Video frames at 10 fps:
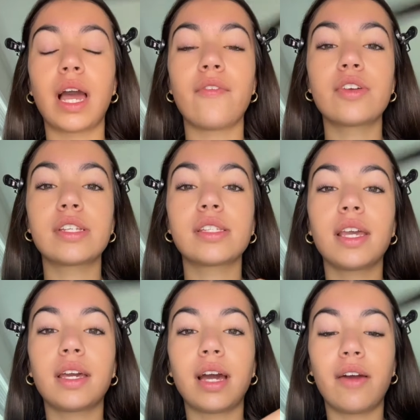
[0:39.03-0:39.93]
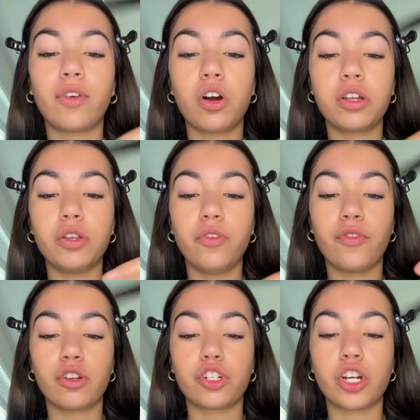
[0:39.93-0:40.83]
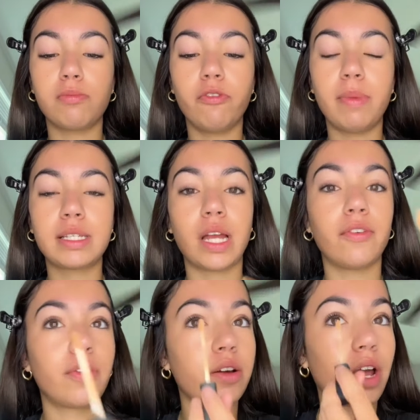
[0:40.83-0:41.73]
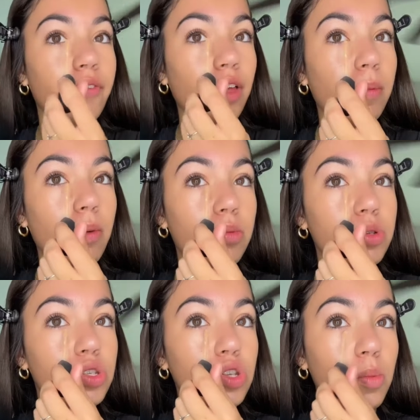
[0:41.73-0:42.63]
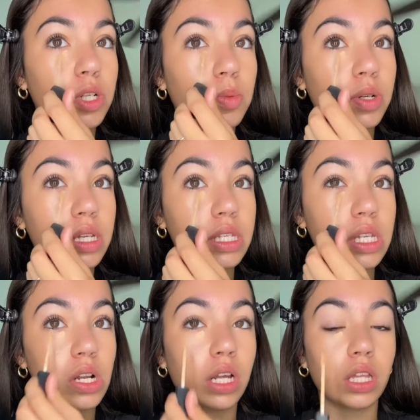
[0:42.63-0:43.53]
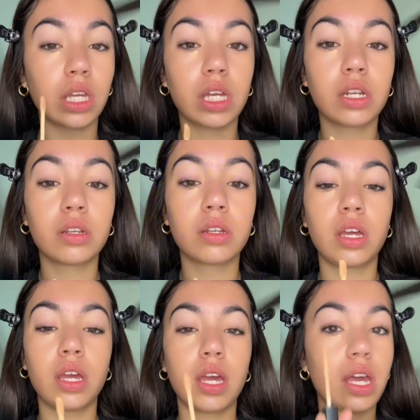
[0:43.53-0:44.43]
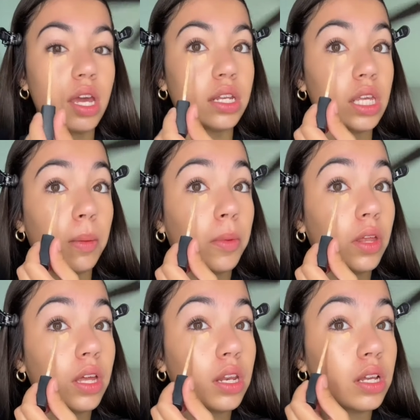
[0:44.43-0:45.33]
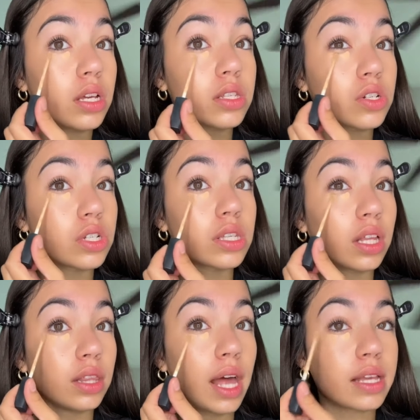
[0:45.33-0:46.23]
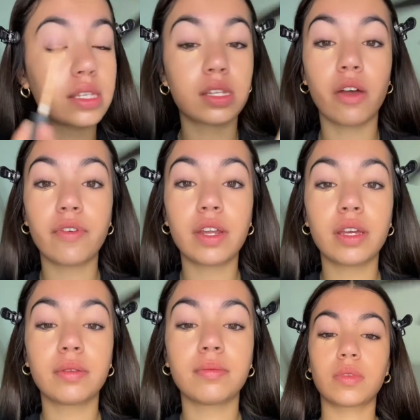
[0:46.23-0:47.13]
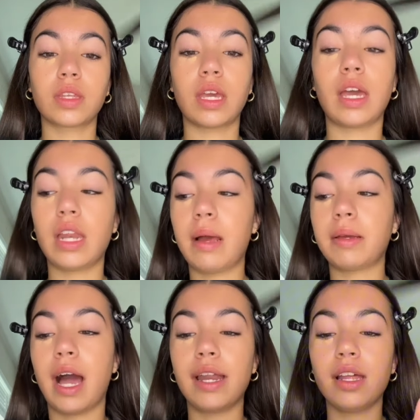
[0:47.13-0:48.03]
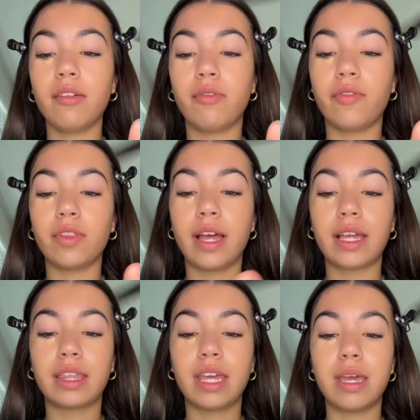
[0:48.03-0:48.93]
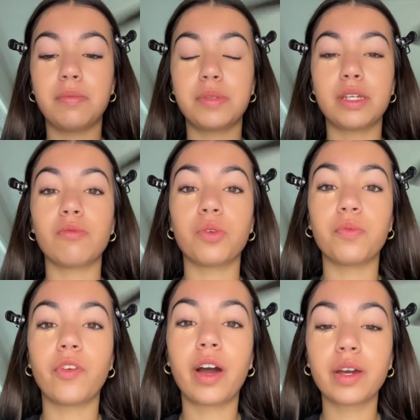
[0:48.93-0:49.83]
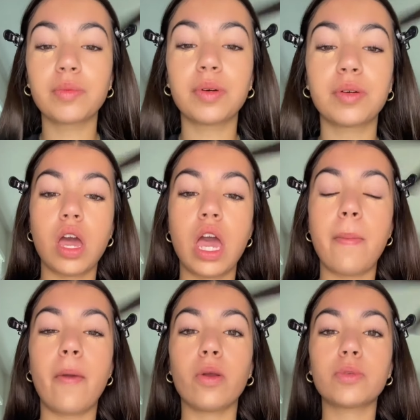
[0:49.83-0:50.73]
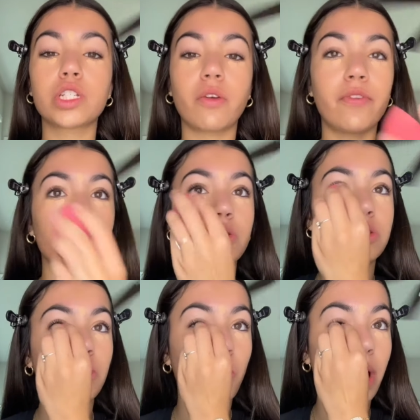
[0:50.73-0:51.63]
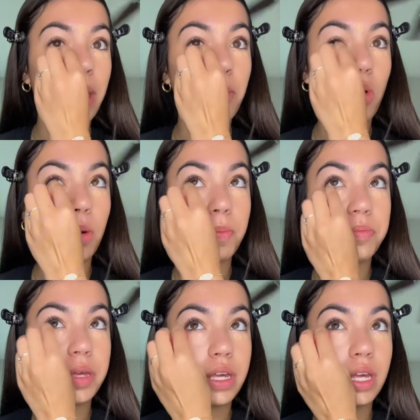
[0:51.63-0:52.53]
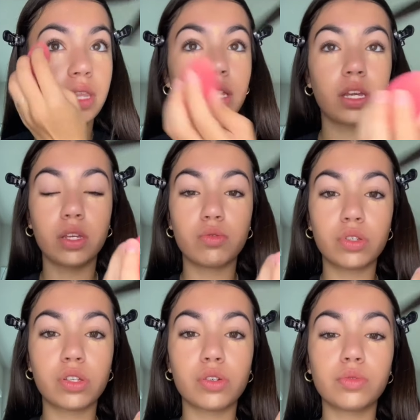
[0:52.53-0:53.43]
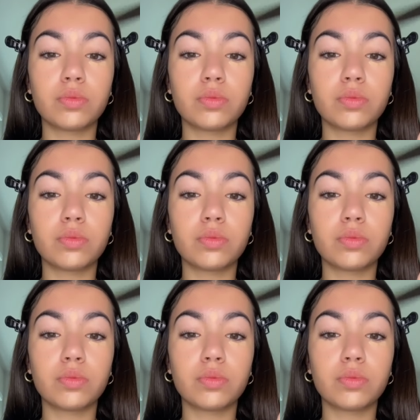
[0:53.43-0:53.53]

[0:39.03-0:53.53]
Ever since like I've gotten new furniture and moved my stuff around, I feel like my room is so much more easier to clean and keep clean, because there's just like less stuff in it. And I kind of like the empty room vibe. And my room just feels way more big than it used to.